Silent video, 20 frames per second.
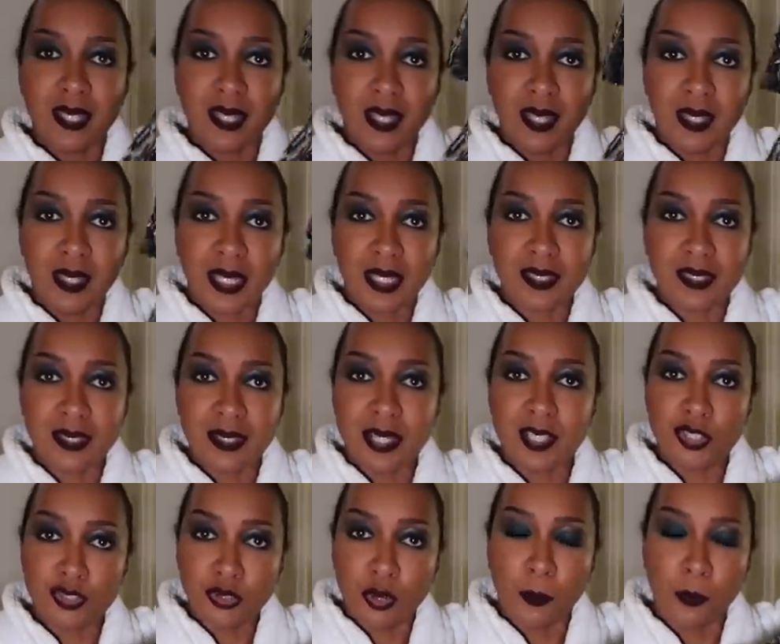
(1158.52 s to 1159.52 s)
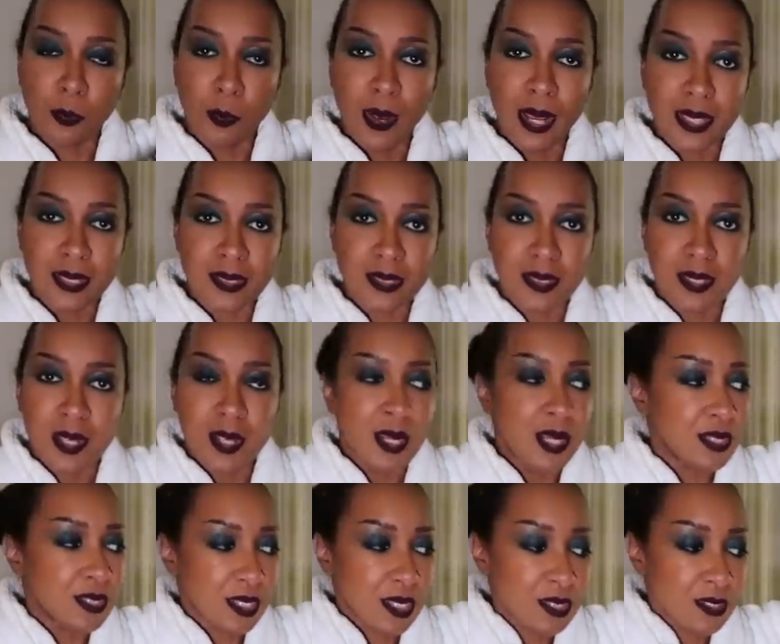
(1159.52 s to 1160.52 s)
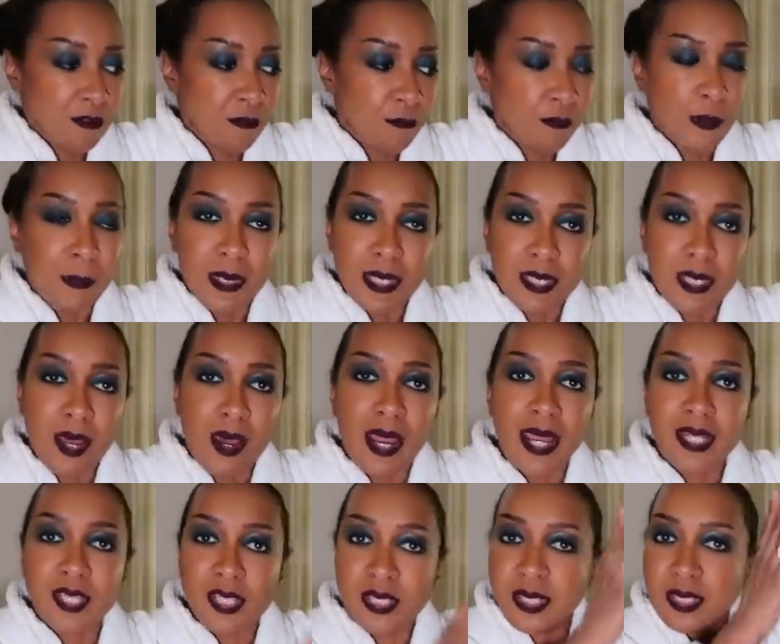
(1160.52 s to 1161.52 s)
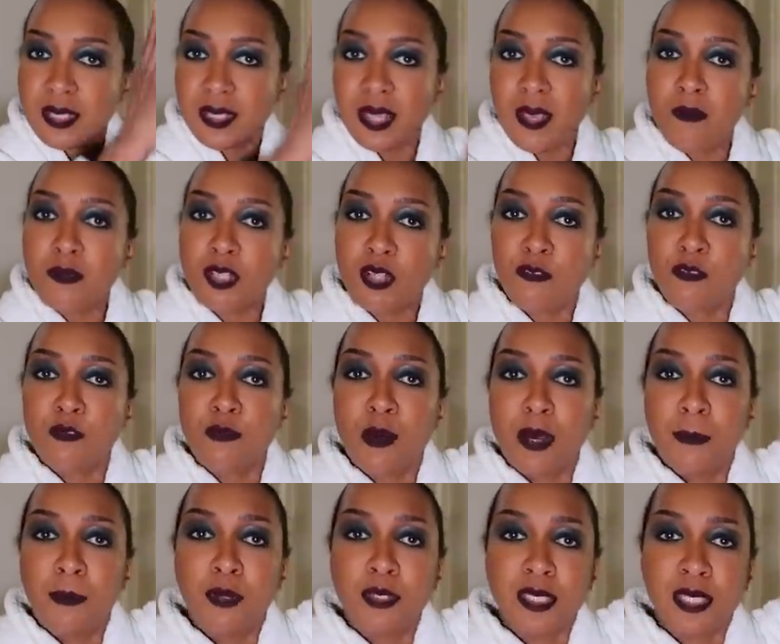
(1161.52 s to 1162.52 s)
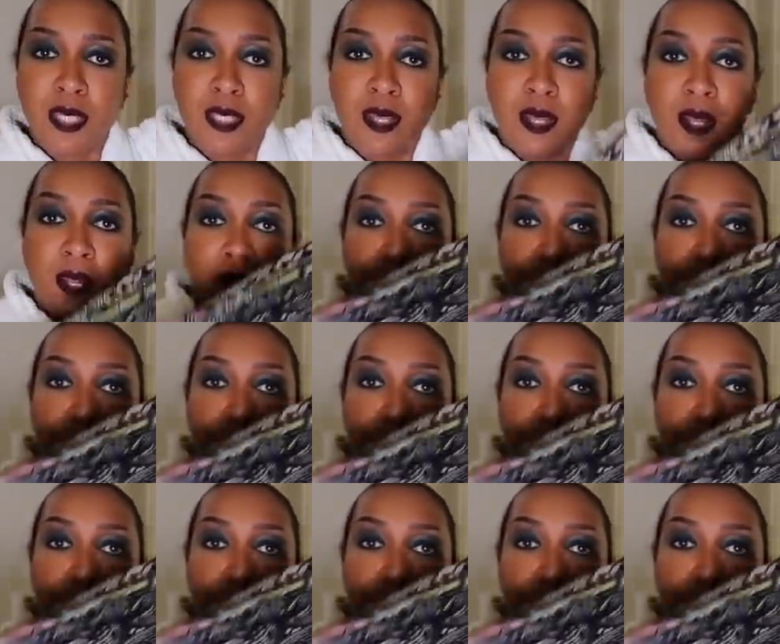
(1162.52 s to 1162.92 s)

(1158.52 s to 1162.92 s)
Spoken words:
here, like a slight drop waist. Doesn't fit me tight, it just skims off of my body.